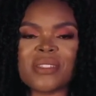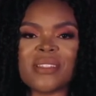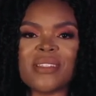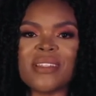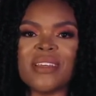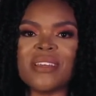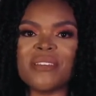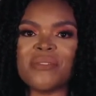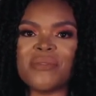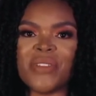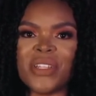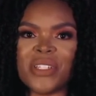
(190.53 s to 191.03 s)
to
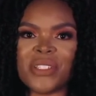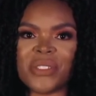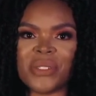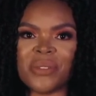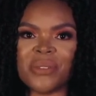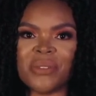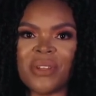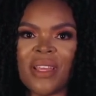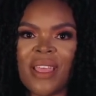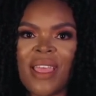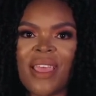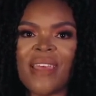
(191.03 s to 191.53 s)
the
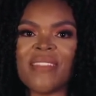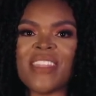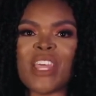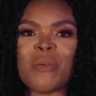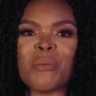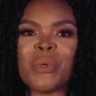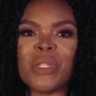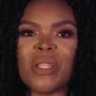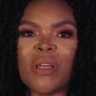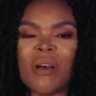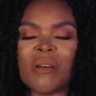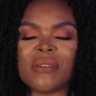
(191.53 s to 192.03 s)
official, they
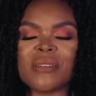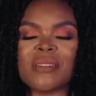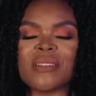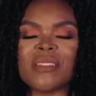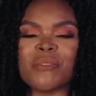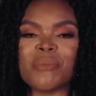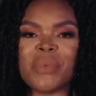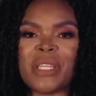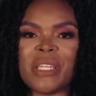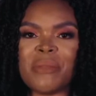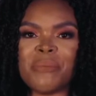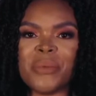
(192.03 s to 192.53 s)
belong to
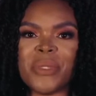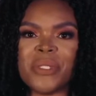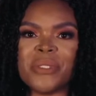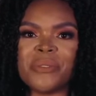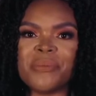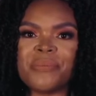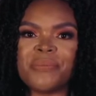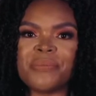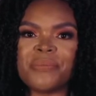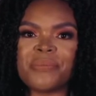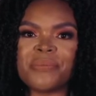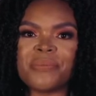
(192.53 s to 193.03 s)
the
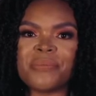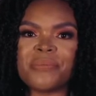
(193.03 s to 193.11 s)
people.